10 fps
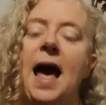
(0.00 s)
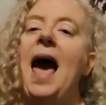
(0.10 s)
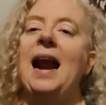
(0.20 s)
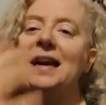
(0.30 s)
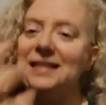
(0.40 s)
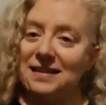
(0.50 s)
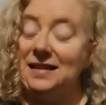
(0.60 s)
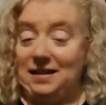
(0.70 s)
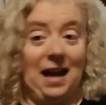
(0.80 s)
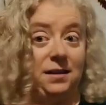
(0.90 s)
And I,
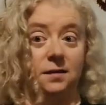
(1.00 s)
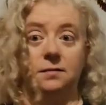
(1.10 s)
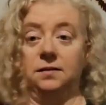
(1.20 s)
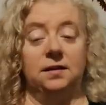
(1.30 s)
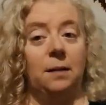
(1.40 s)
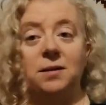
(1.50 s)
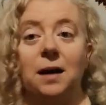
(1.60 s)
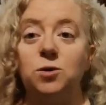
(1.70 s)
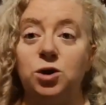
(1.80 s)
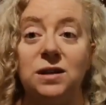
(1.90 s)
that's
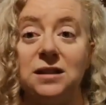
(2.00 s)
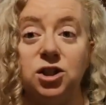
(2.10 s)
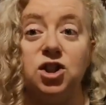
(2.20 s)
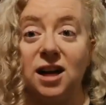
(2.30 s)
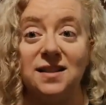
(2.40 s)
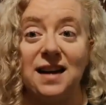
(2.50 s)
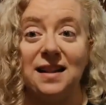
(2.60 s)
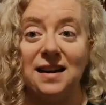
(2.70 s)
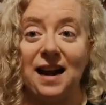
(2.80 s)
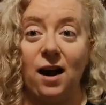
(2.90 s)
sometimes you need to just
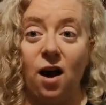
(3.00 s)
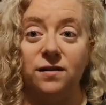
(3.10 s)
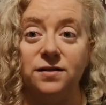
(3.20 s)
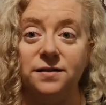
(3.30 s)
take the day off.